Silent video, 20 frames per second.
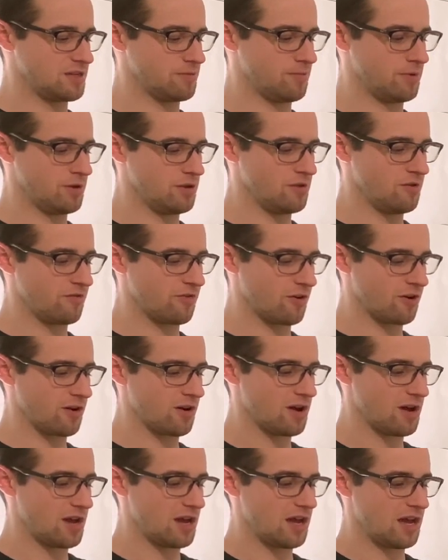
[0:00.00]

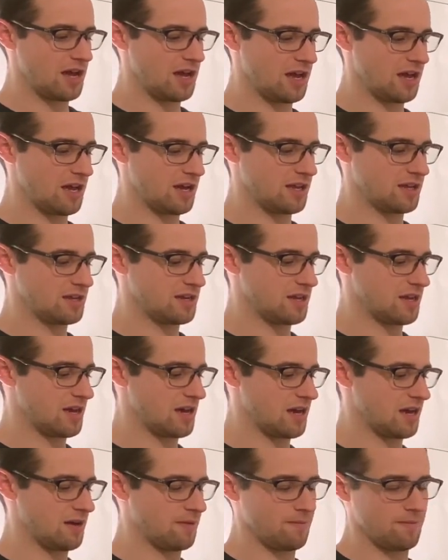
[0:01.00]
maneuver, and
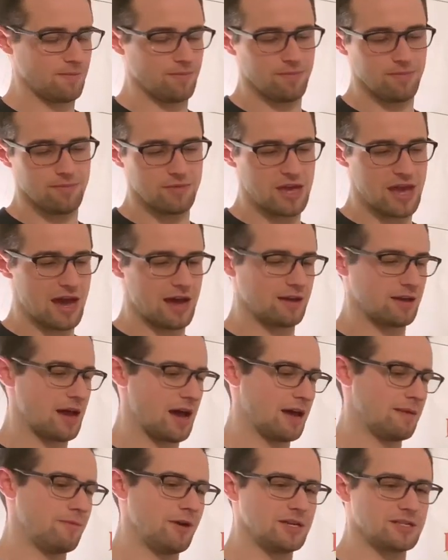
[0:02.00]
yeah,
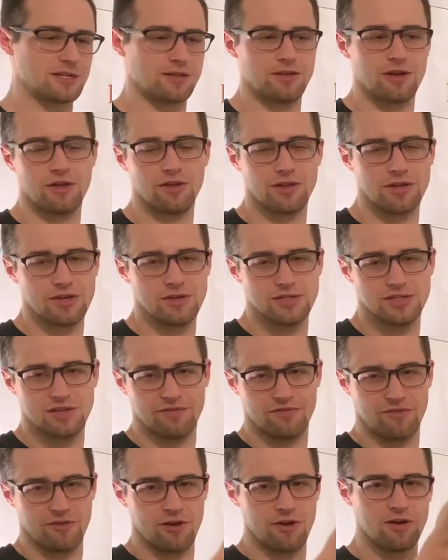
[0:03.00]
I basically only use it
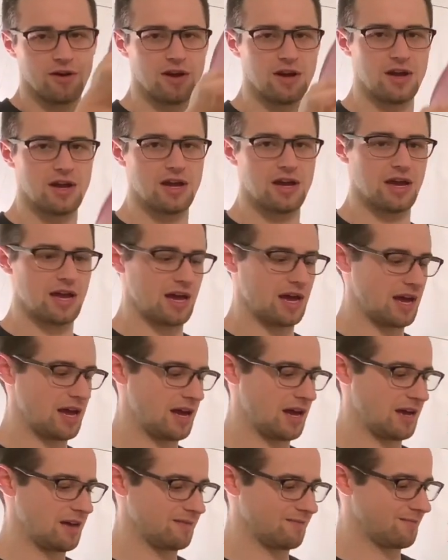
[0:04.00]
for
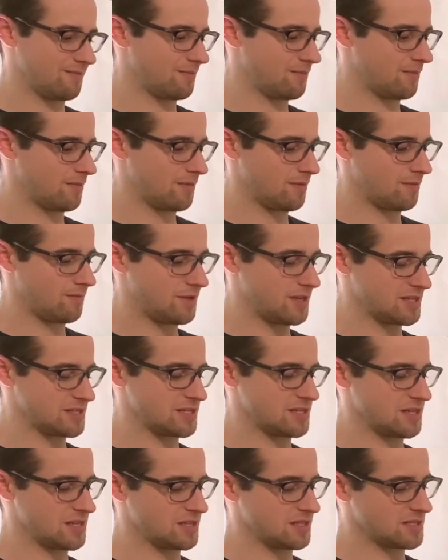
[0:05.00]

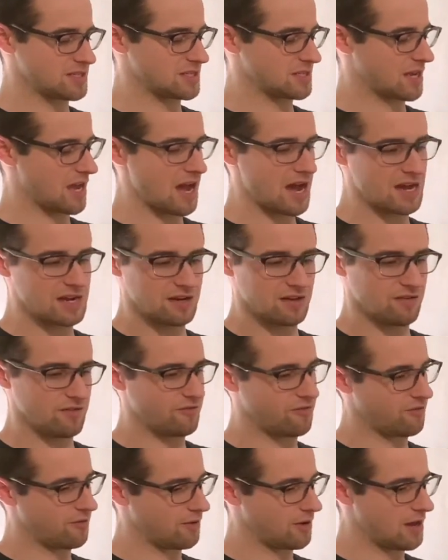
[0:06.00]
distance kind of
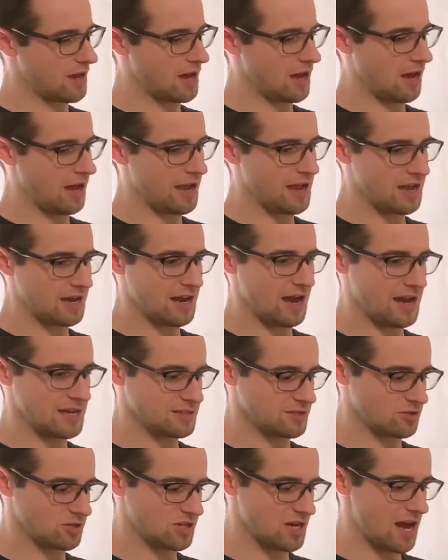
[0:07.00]
and
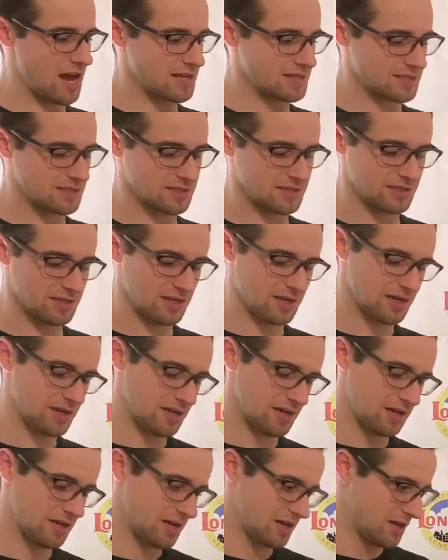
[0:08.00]
hyzer shots.
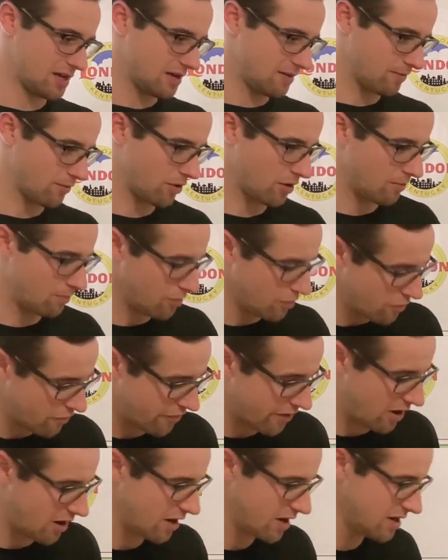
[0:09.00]
I'm going to move
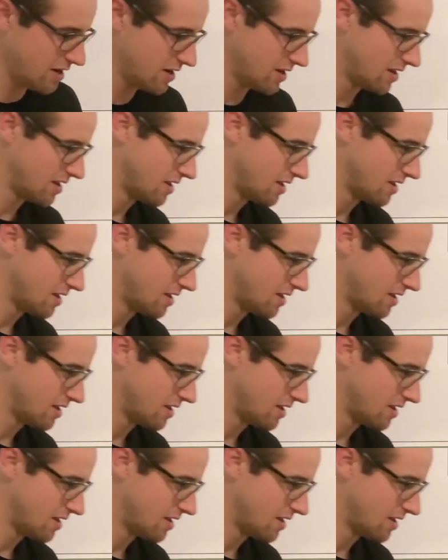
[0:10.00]
on